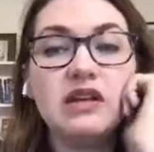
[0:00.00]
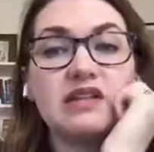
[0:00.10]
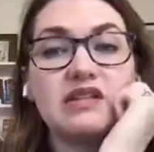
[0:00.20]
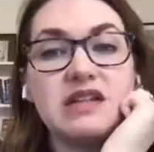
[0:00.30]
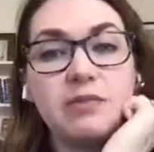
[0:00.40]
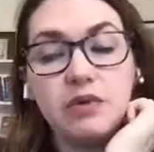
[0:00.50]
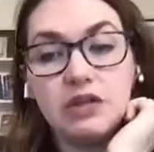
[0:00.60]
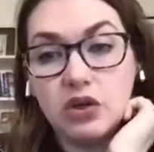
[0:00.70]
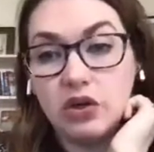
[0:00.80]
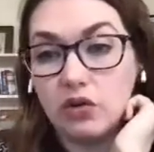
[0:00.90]
So the next
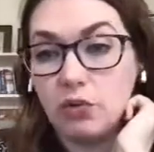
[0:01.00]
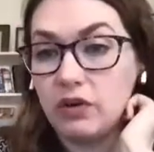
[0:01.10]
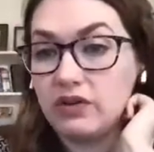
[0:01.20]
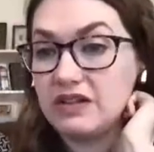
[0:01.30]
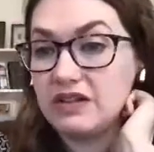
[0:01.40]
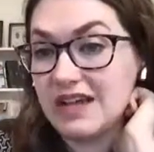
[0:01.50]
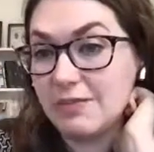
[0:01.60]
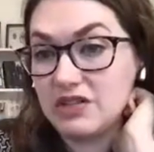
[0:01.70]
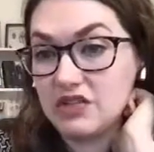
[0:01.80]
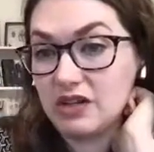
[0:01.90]
step we took
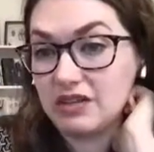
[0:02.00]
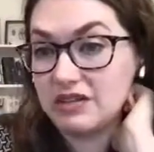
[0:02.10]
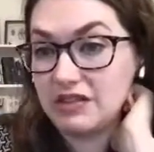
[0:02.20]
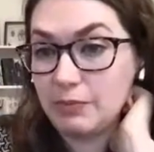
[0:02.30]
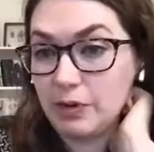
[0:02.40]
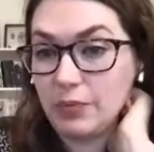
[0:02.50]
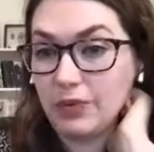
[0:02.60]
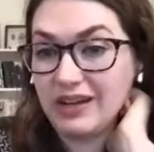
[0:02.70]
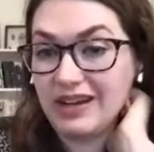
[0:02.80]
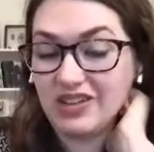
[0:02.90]
was to demonstrate that
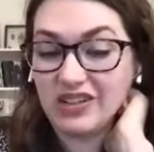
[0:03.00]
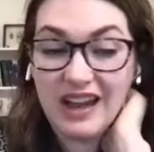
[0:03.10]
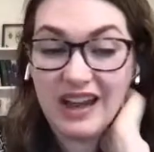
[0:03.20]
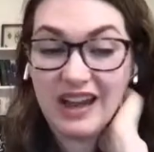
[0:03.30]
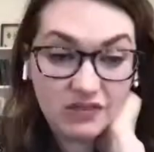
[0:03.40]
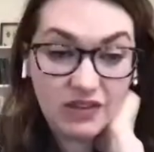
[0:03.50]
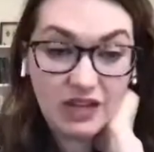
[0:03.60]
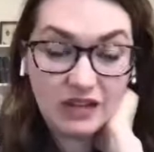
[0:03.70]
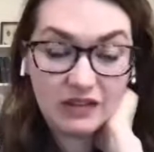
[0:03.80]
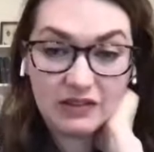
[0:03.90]
deep purple can actually
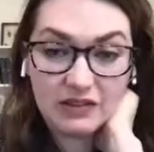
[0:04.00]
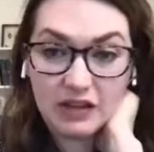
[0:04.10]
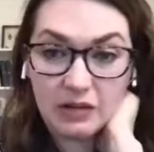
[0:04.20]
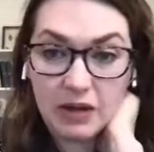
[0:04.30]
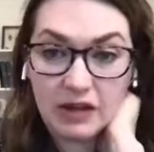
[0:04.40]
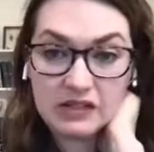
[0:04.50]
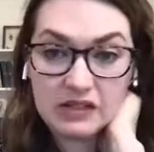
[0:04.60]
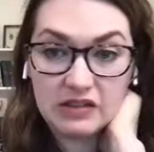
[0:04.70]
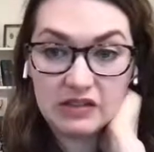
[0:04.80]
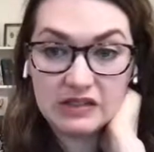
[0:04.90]
activate
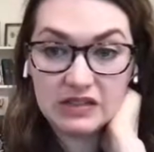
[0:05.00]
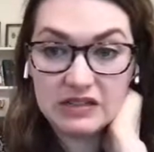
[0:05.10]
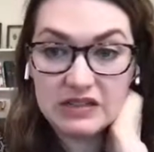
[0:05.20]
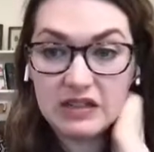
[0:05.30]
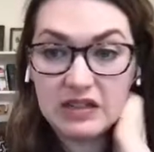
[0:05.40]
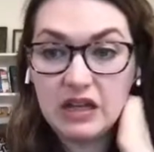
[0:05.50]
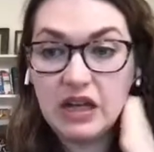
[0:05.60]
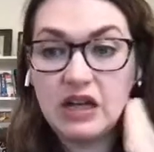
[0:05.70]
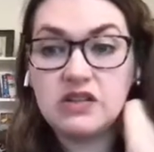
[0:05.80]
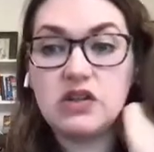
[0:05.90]
anthocyanin
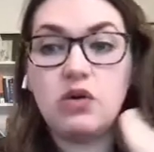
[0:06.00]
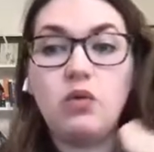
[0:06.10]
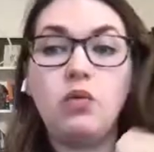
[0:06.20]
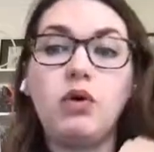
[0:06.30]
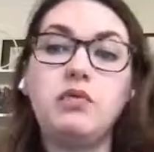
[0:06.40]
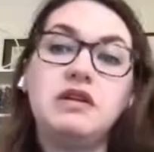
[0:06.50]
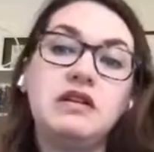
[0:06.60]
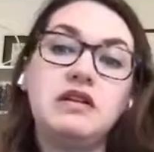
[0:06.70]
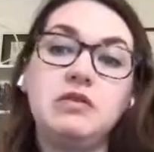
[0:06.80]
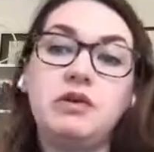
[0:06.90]
biosynthesis. So
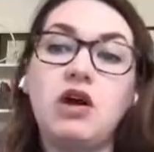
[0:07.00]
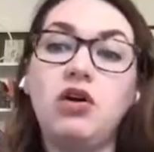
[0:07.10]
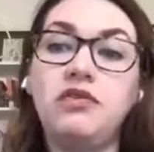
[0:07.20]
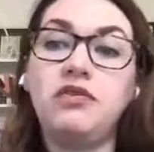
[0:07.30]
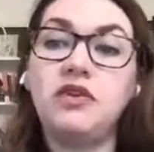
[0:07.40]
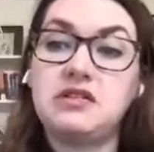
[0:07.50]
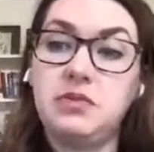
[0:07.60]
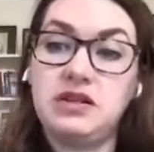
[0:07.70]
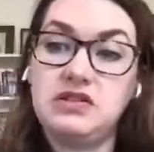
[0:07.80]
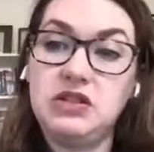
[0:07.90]
what we did is we
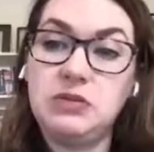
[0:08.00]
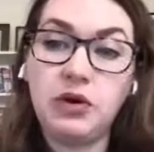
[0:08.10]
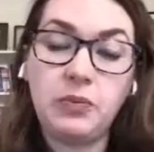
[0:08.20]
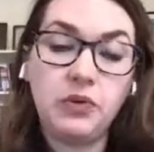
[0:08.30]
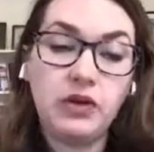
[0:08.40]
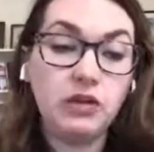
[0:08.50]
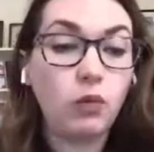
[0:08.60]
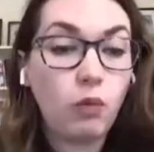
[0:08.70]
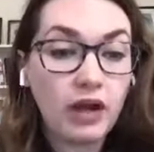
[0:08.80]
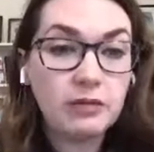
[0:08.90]
overexpressed deep
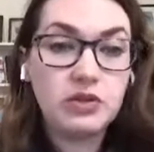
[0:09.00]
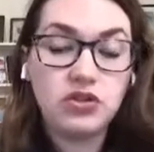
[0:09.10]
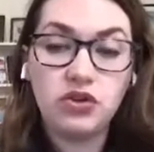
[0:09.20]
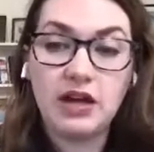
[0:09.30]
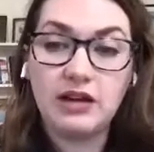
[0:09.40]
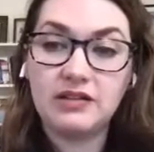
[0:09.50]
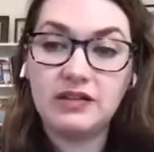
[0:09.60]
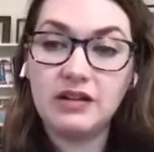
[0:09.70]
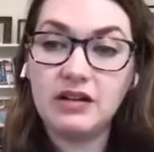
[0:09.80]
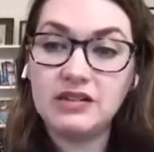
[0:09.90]
purple in the white
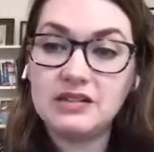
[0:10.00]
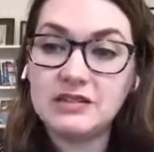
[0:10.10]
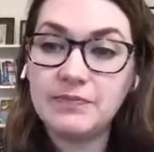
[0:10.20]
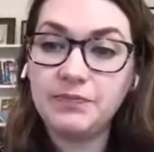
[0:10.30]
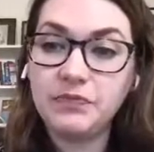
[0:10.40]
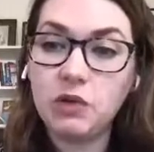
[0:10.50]
Petunia axillaris.